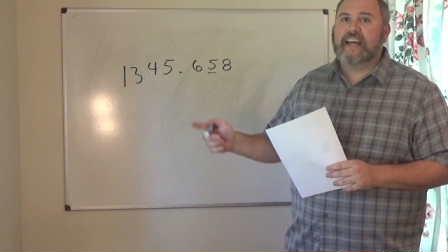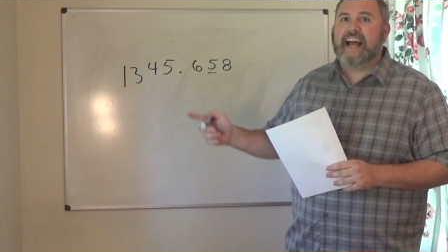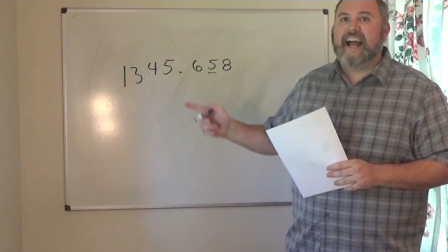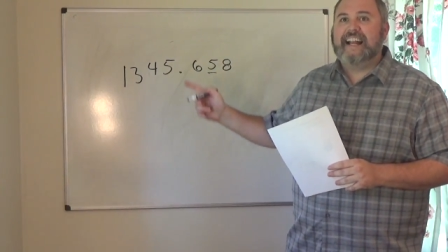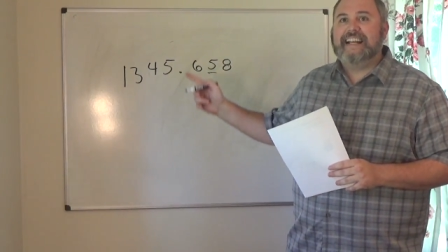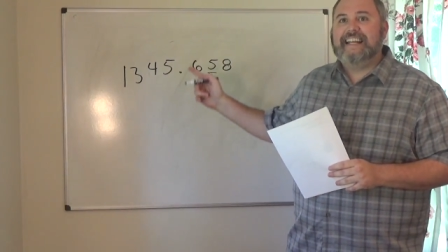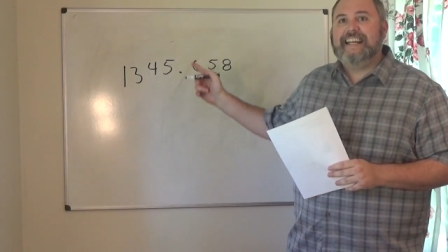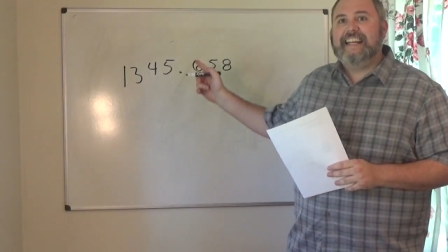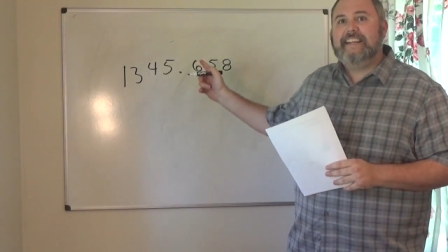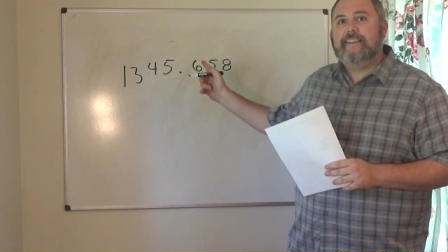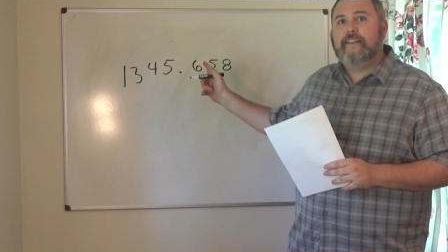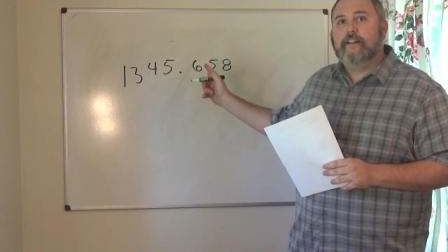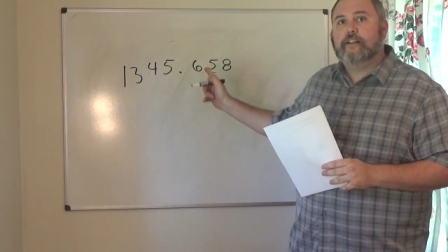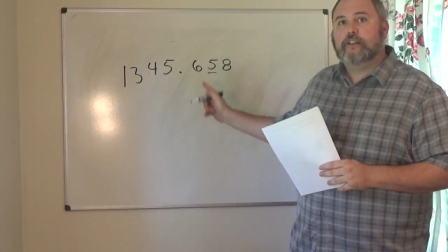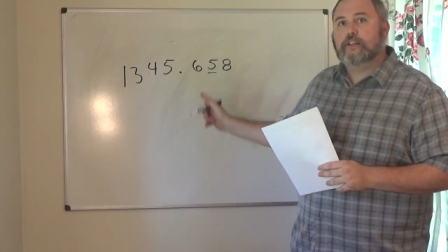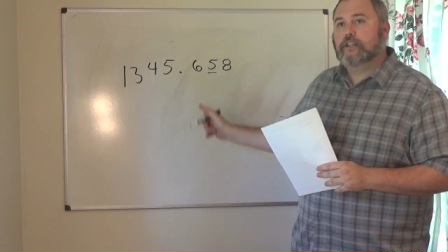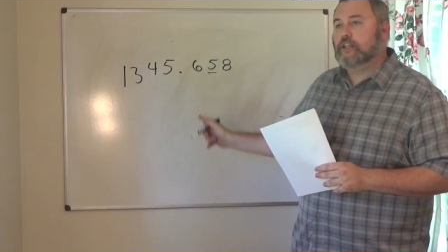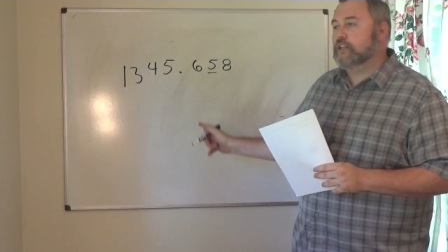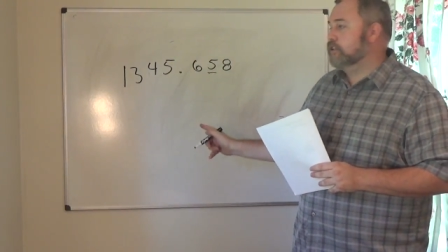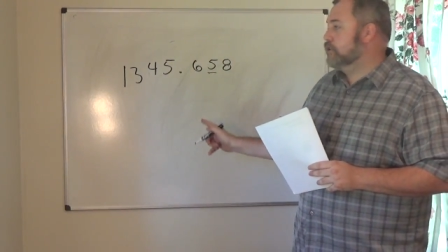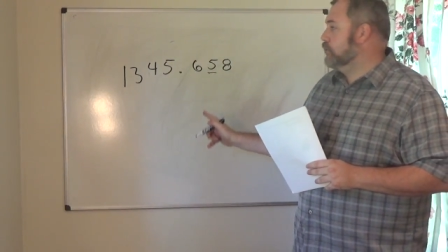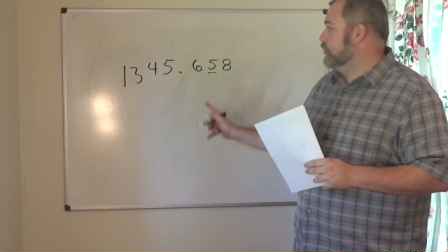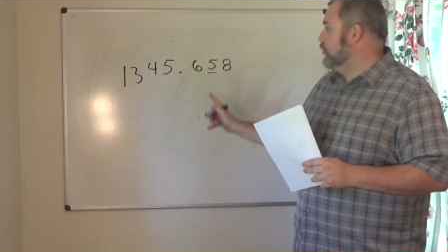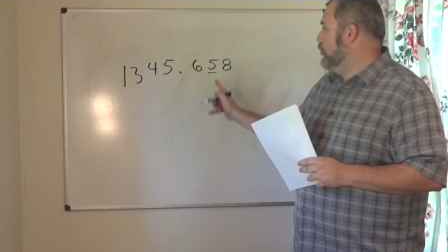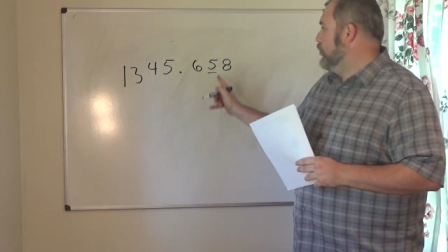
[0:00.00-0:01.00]
I need to
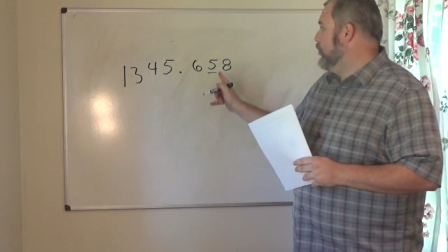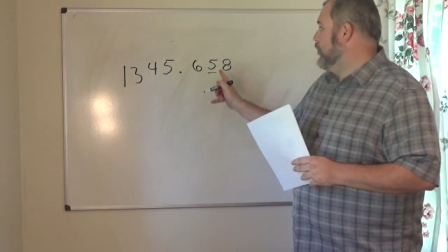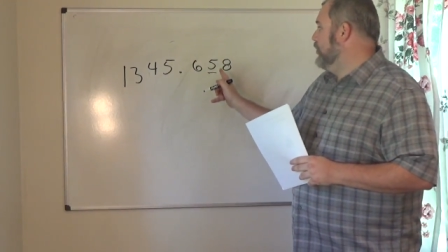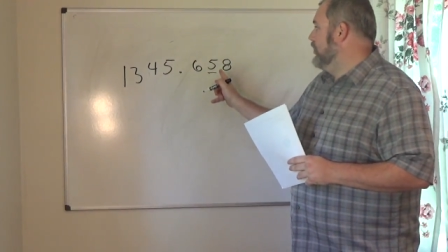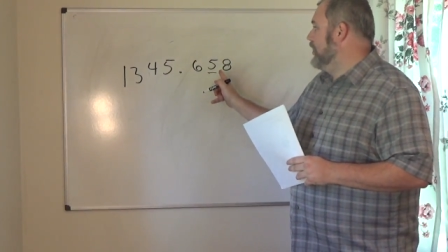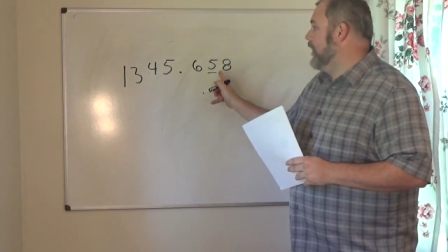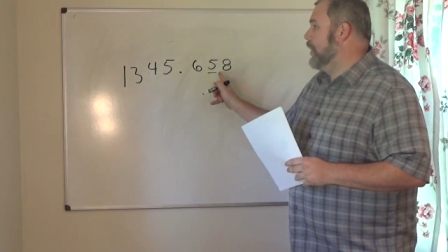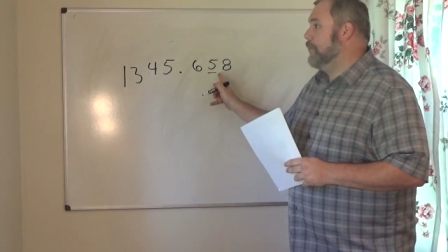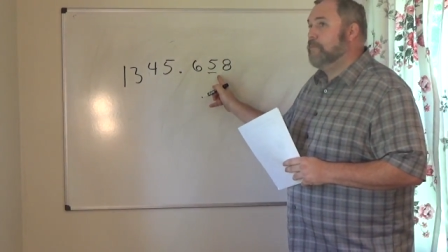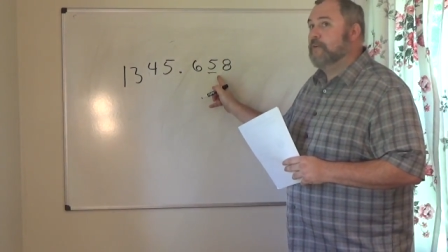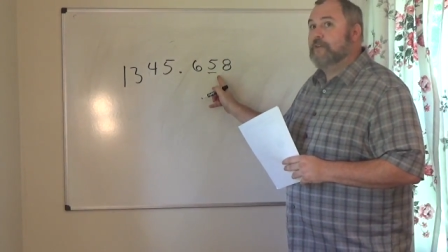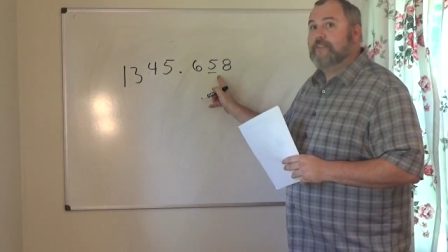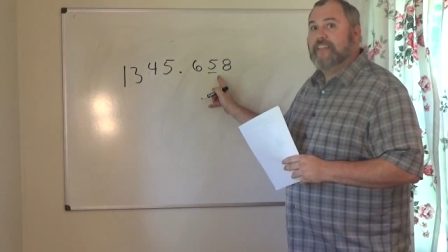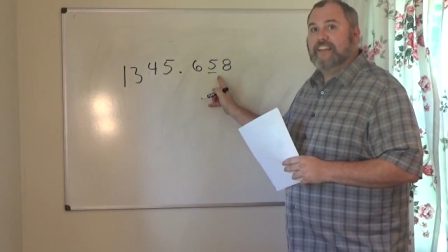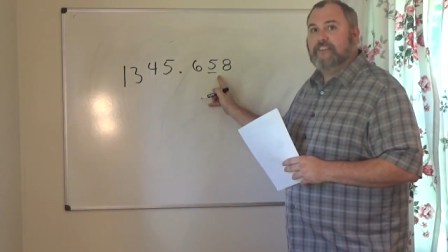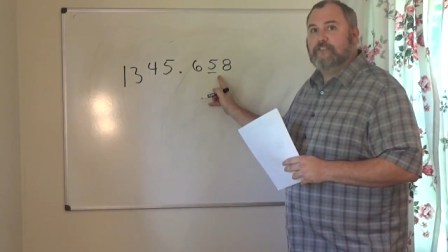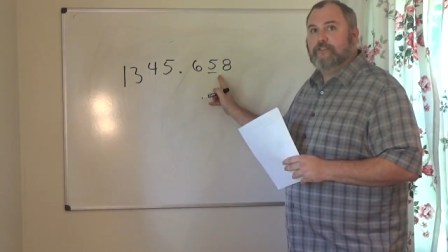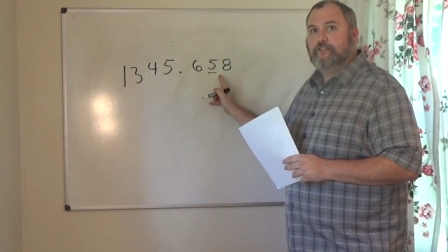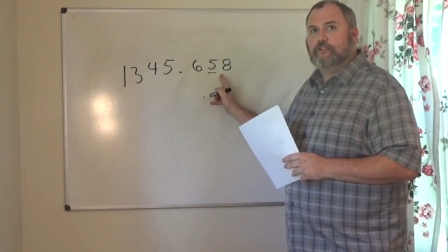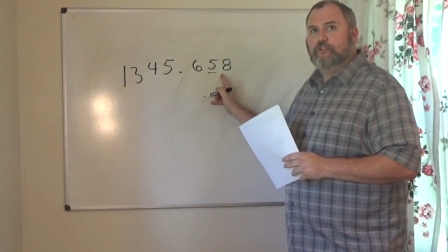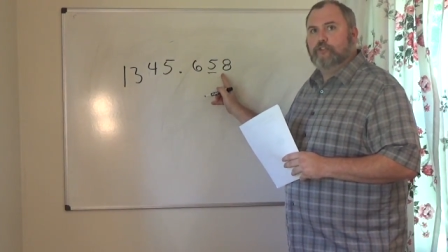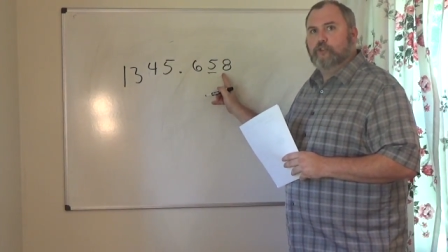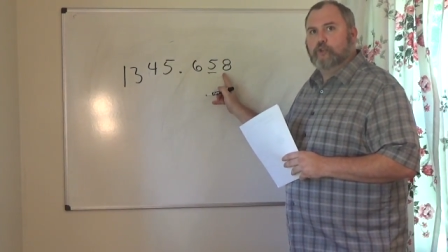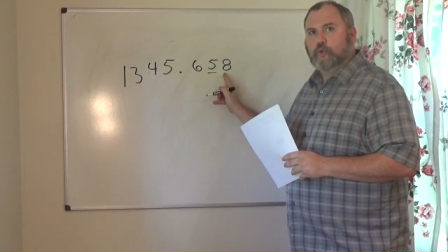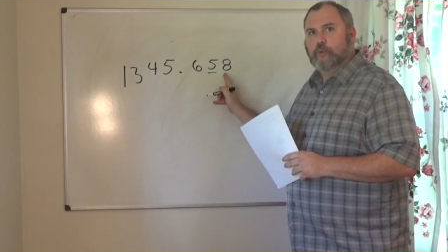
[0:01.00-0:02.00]
look to the number
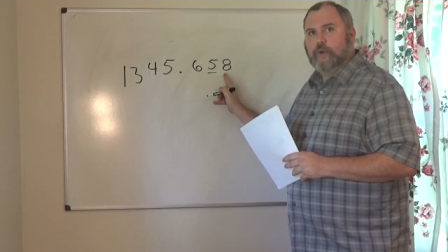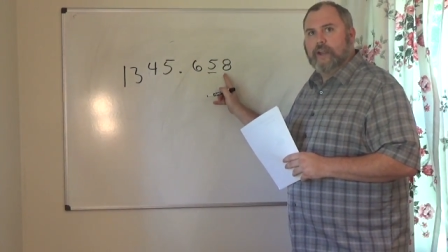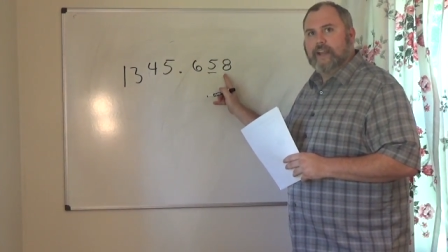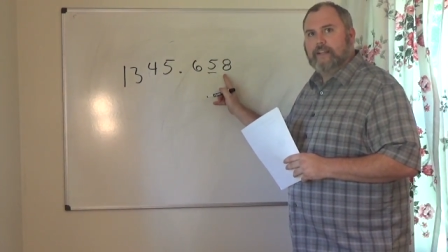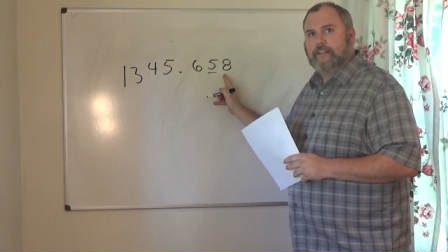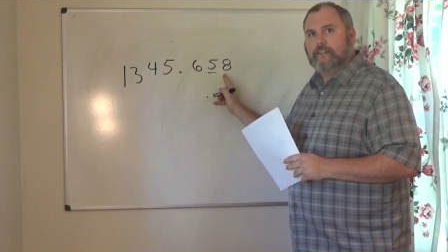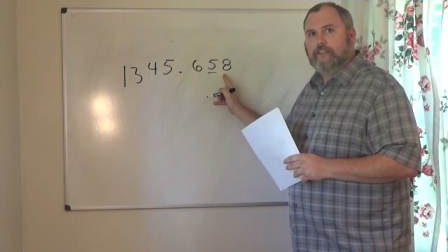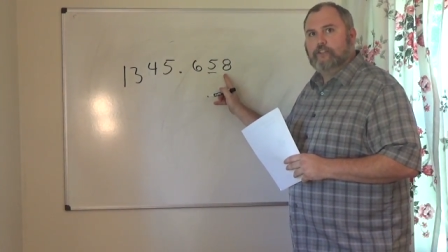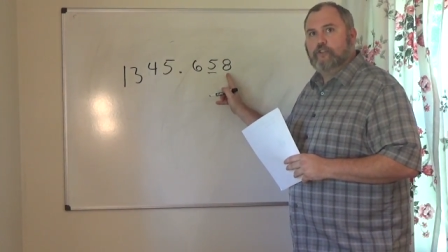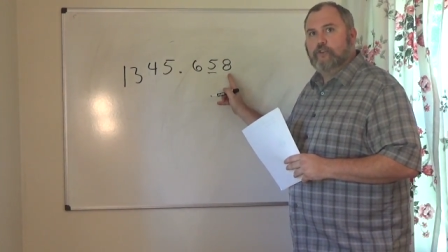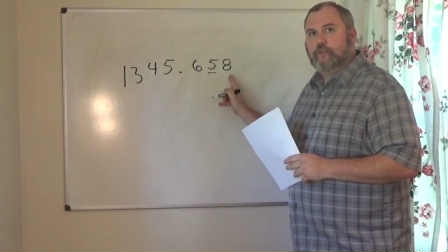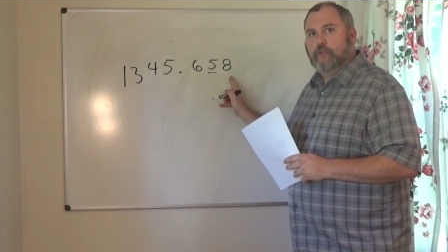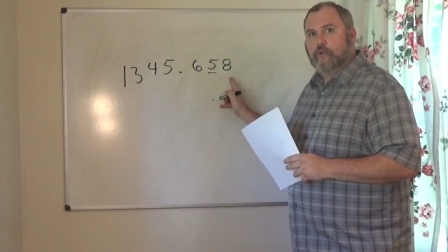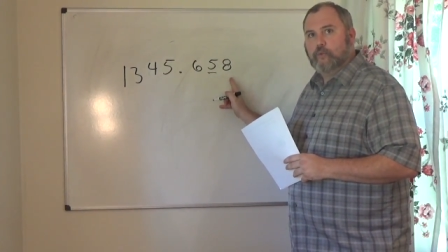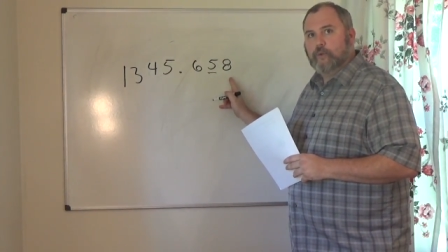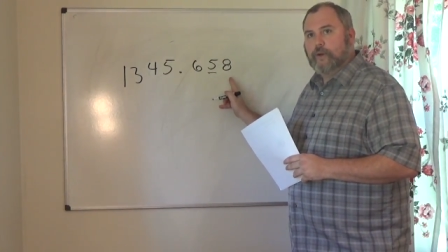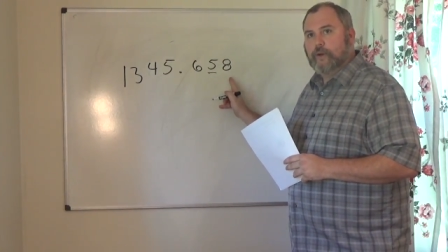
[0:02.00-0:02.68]
that's directly to the